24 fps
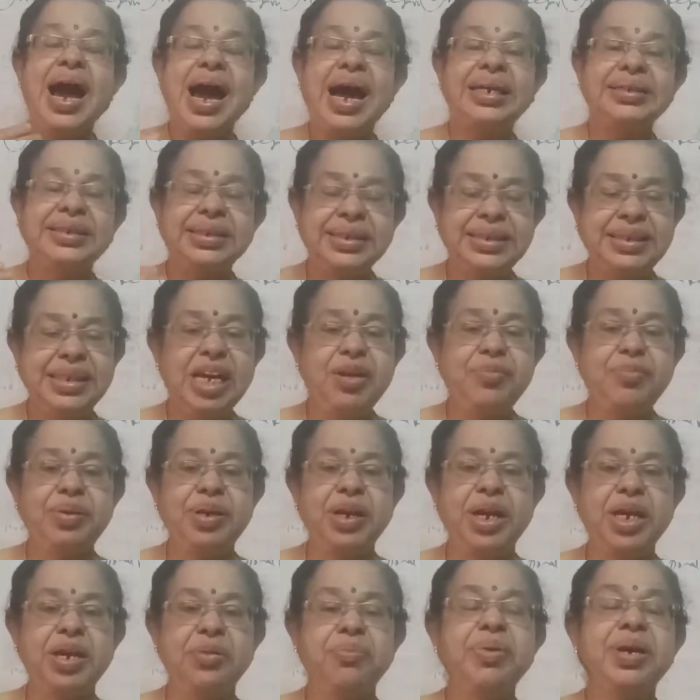At the same
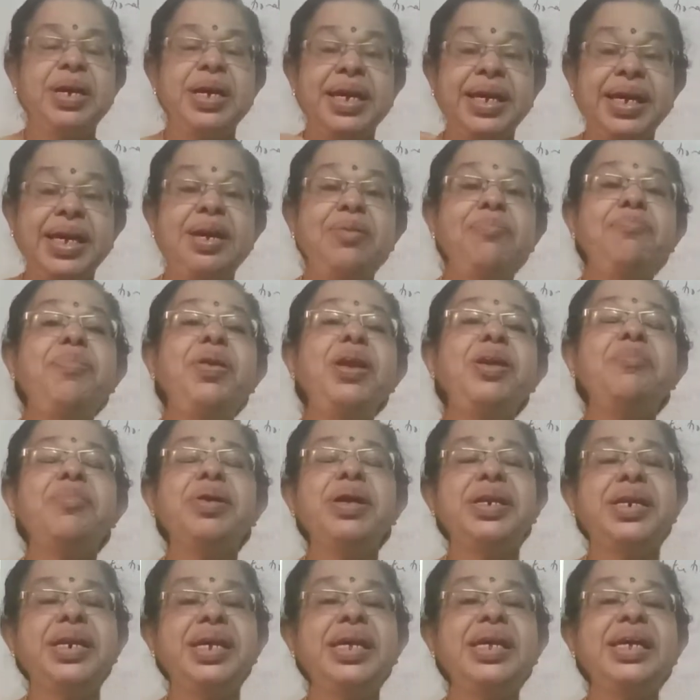time,
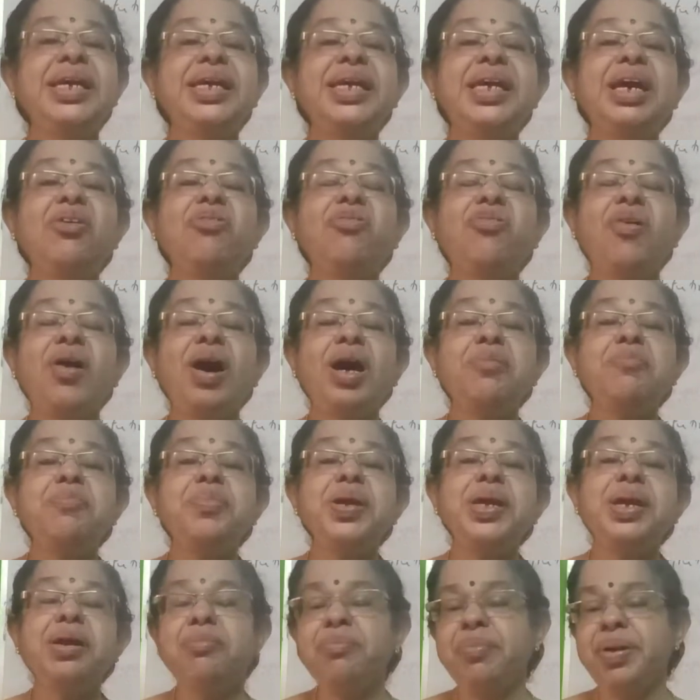implementing
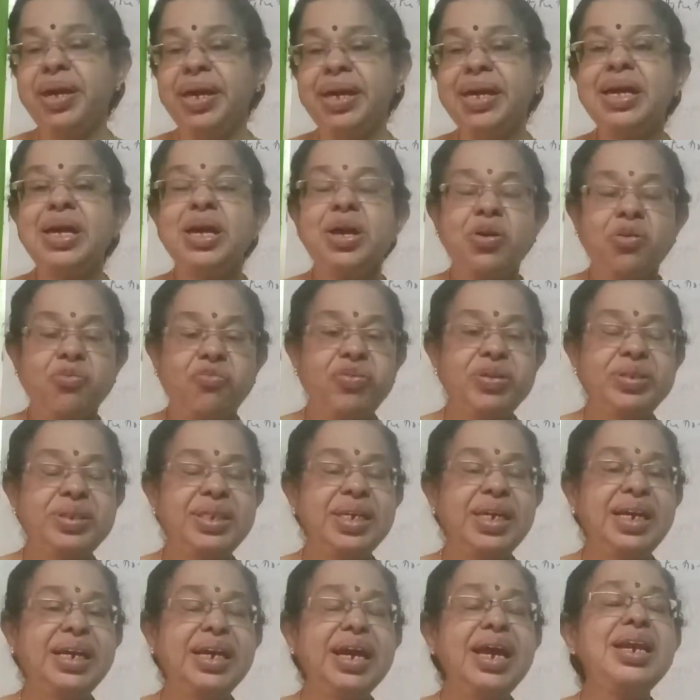FRBMA,
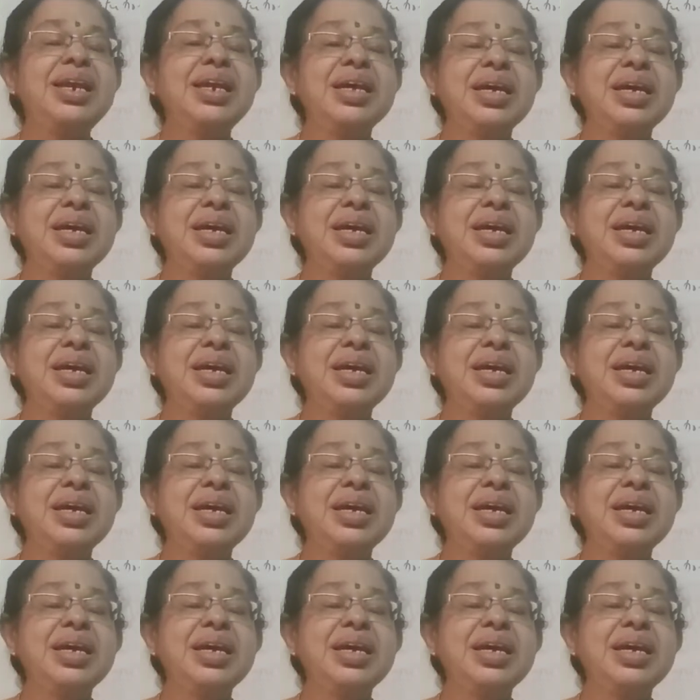Fiscal